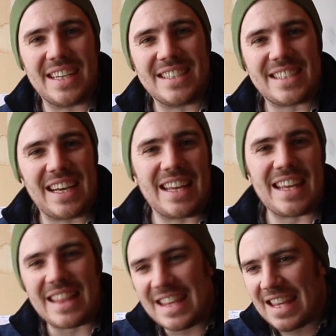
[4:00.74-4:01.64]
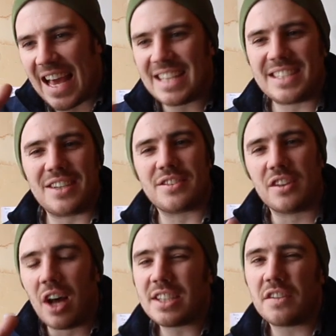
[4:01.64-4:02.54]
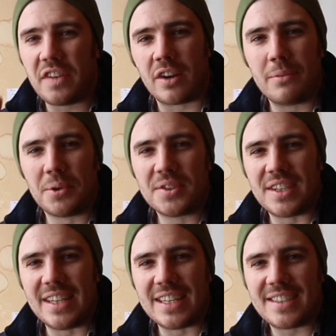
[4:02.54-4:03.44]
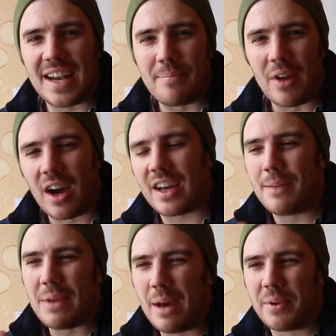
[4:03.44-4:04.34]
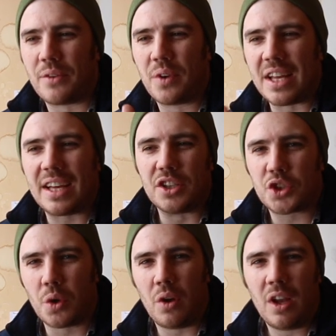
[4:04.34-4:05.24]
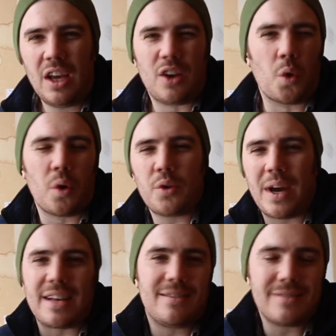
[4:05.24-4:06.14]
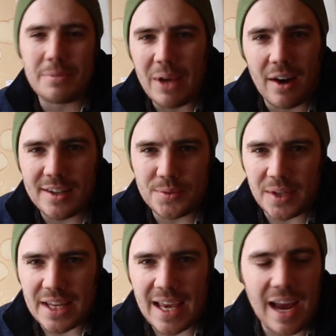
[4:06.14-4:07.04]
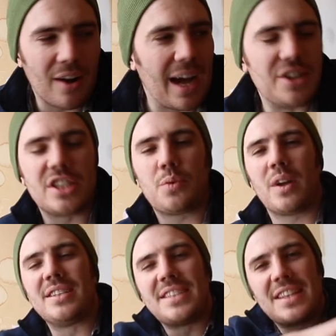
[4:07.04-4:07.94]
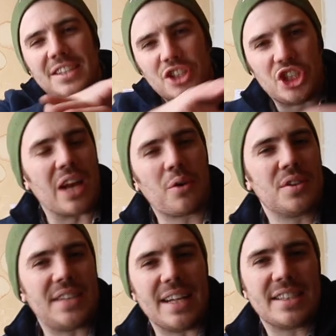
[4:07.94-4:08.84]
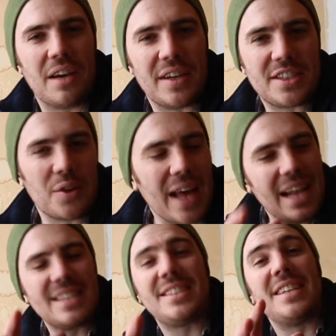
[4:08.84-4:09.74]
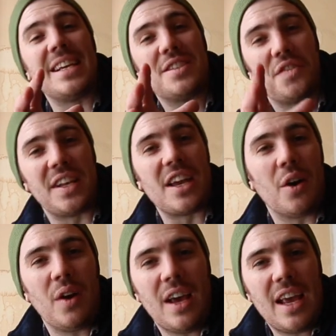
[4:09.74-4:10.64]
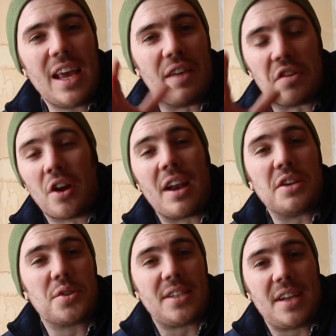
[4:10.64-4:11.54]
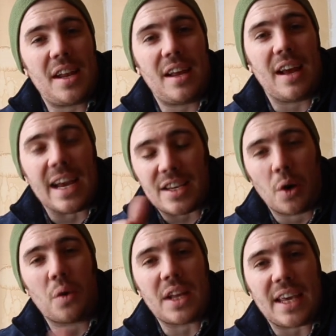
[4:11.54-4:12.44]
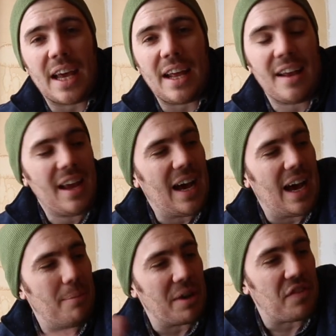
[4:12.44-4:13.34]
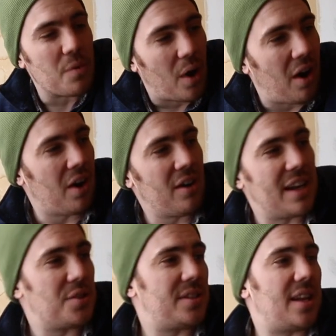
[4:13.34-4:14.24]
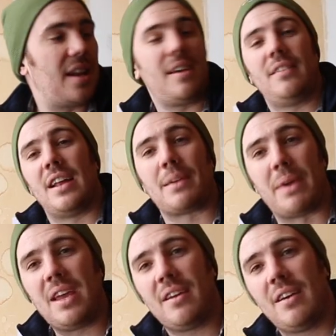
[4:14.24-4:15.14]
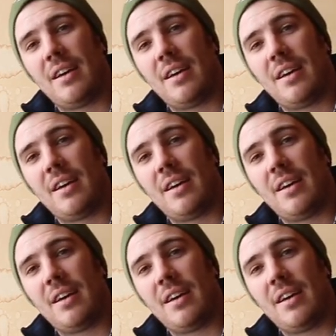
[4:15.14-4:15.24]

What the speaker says: is. Yes, there's lots of variables in this that I'm not gonna be able to really control, nor do I, to be honest, really care. I just wanna see the general sense of it. So that is today's video. If you're not interested in it, I totally get it. But if you are interested in it, like me,